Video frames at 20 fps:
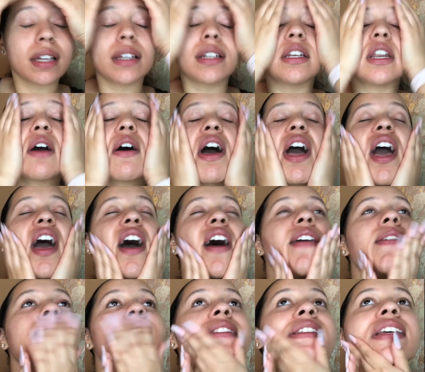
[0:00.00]
Now I
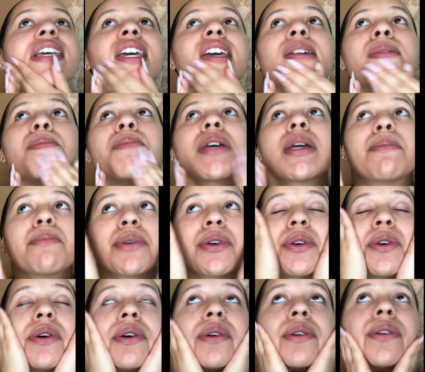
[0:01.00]
have seen
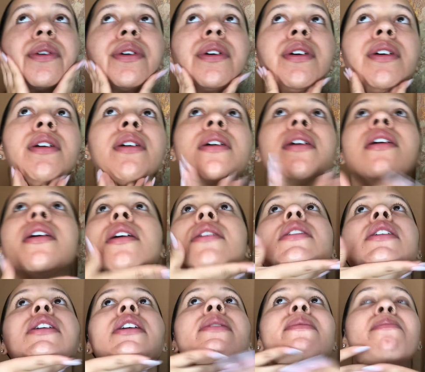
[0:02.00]
people
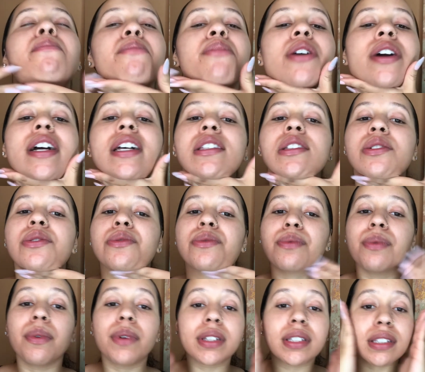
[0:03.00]
press
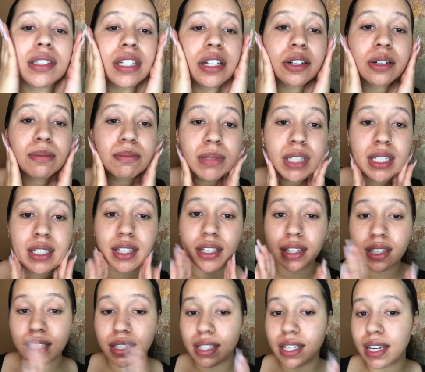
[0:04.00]
serums into
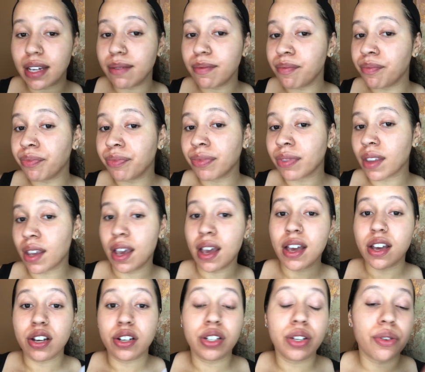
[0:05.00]
the skin.
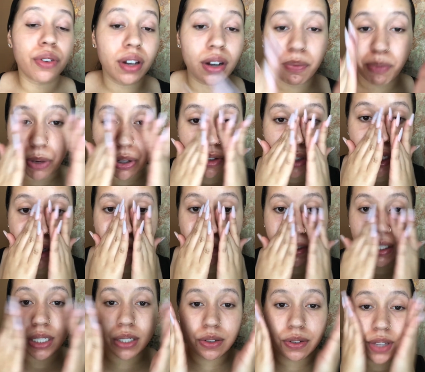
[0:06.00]
You can most
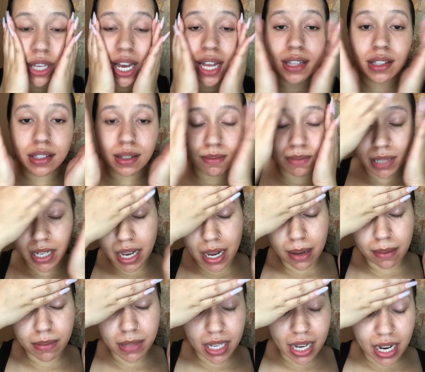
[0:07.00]
definitely do that.
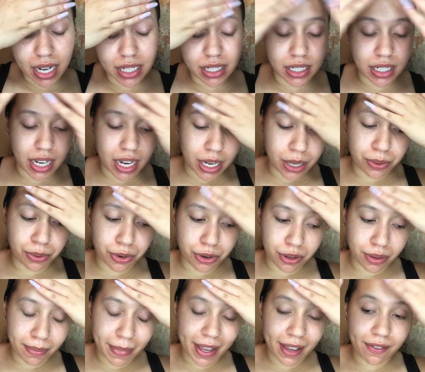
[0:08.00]
Sometimes I jade roll
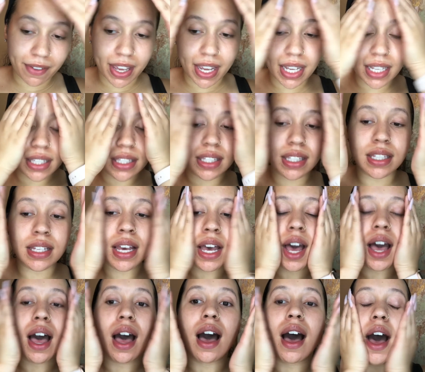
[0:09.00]
my face.
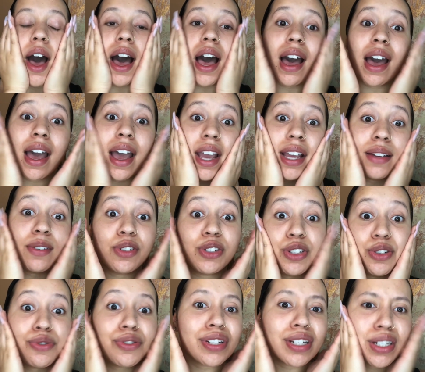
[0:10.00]
I
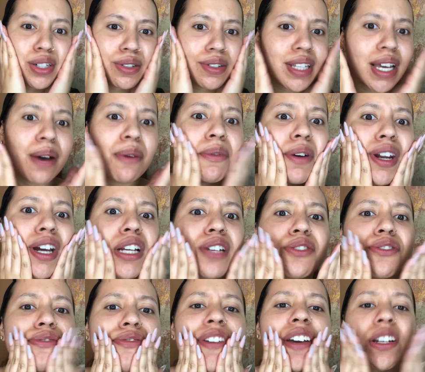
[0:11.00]
usually do that when I do
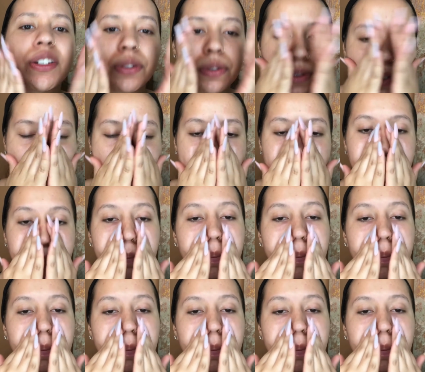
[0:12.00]
facials